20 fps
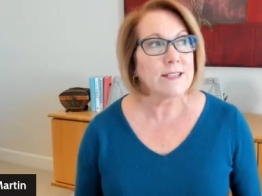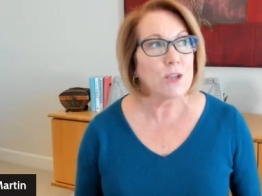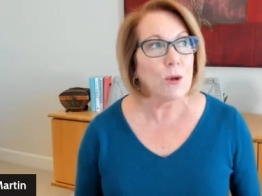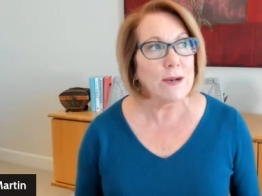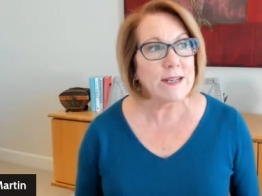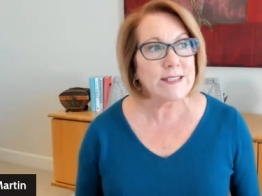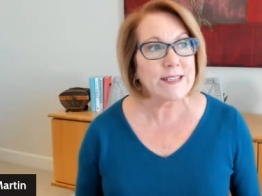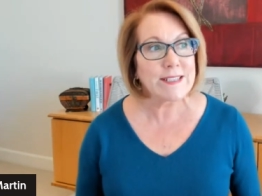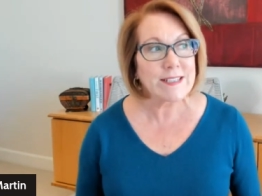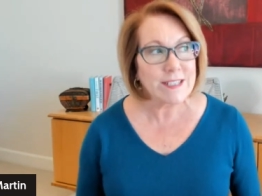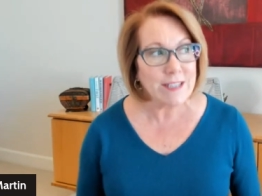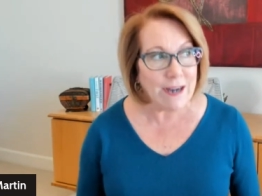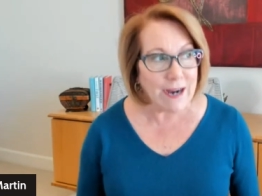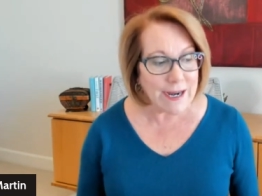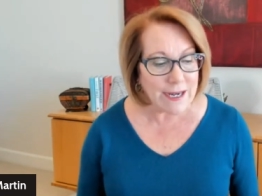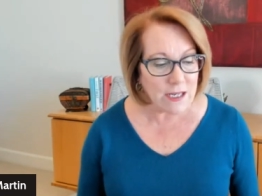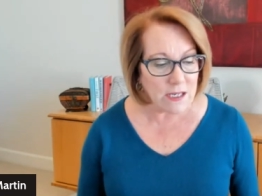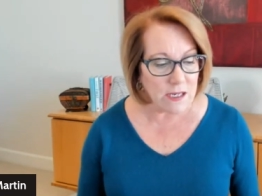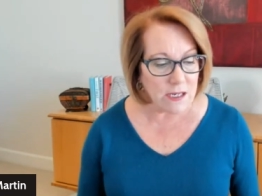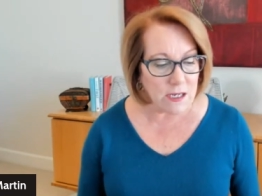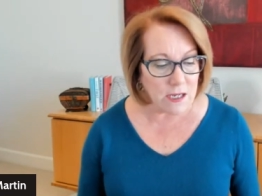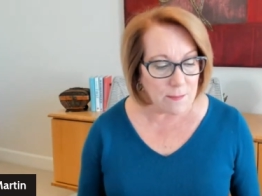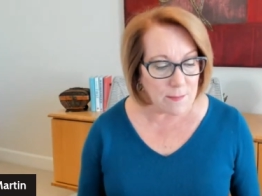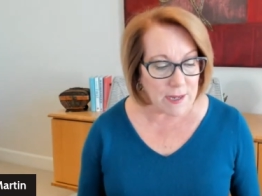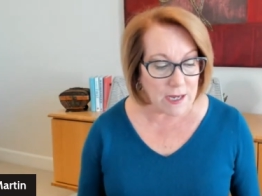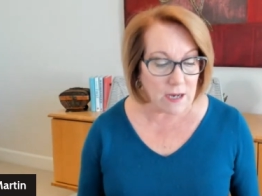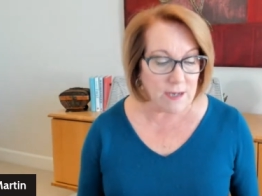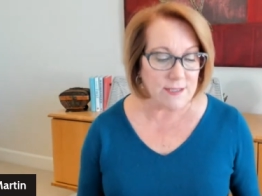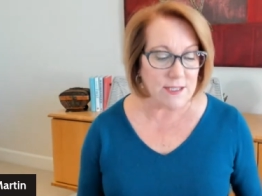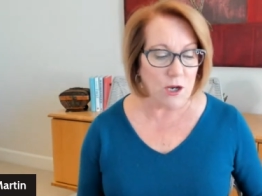So I
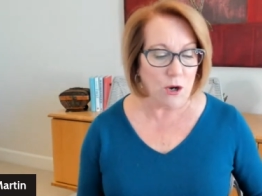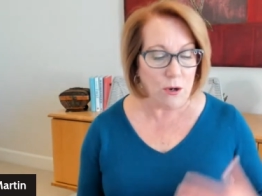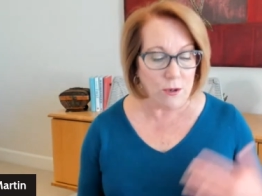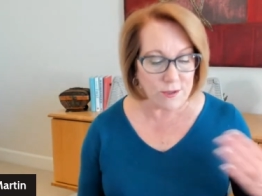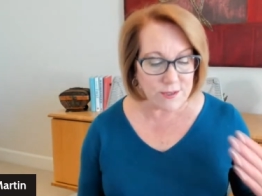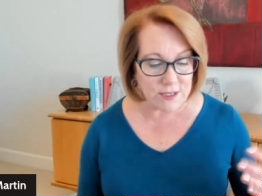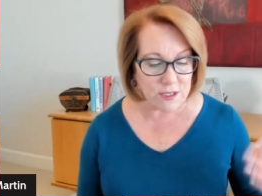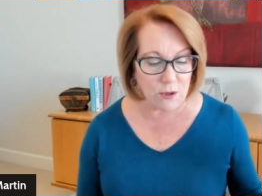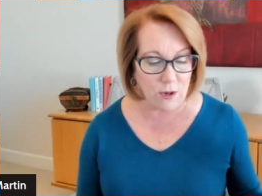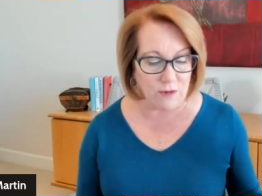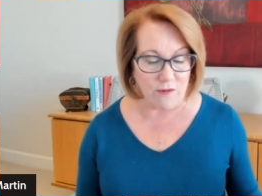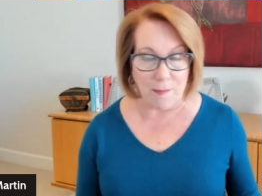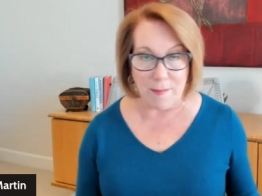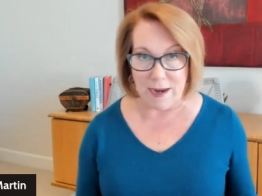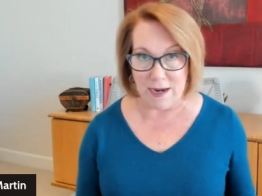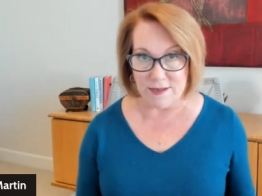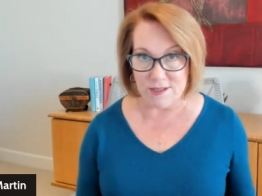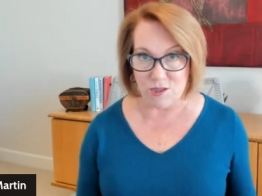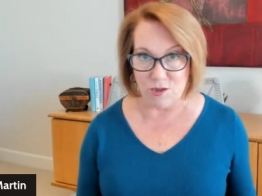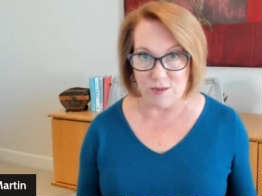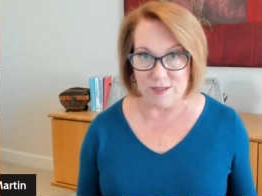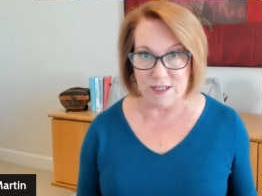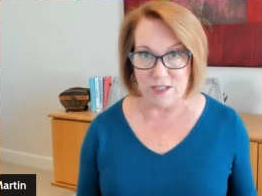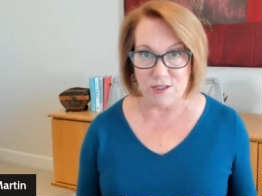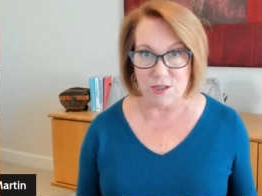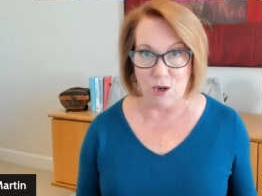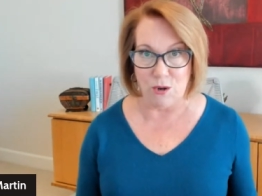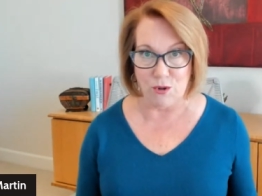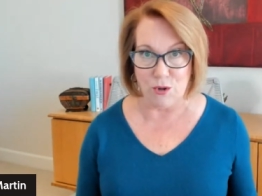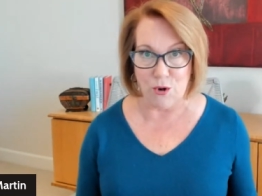decided, because I also have a master's in
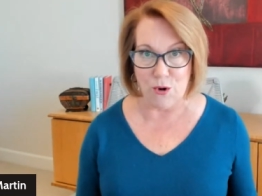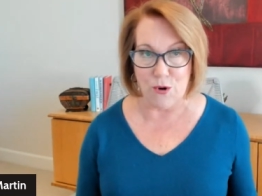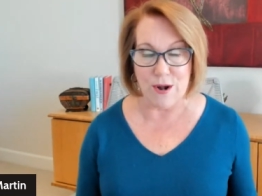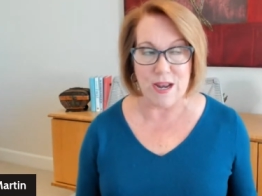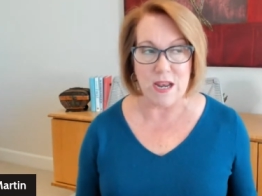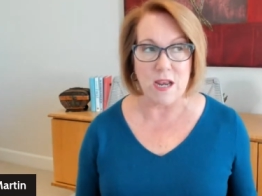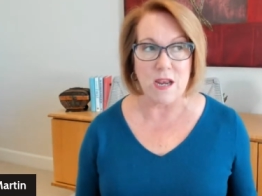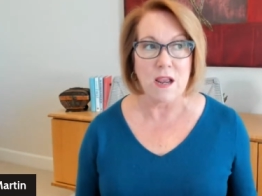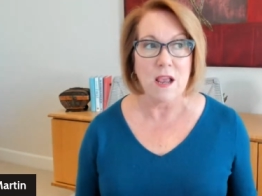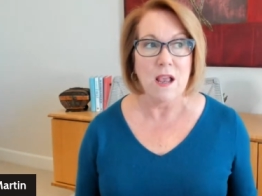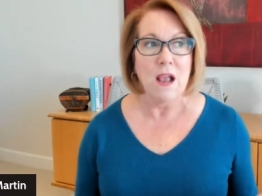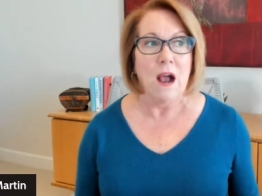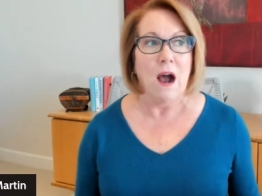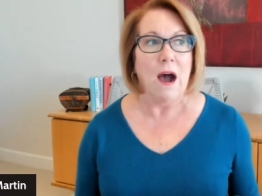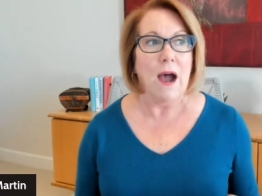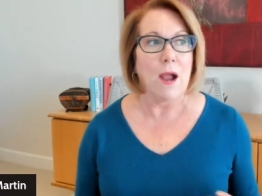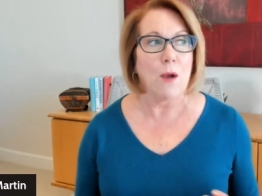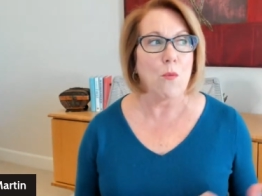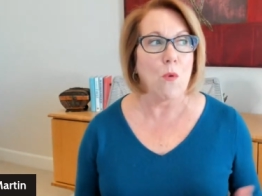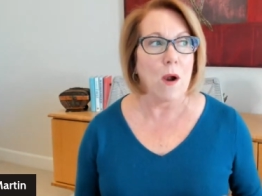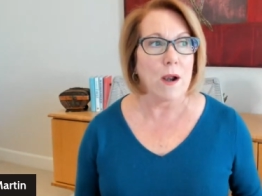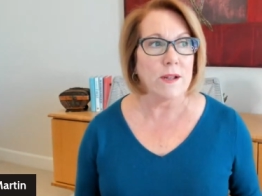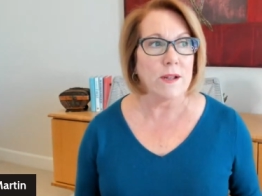adult learning, I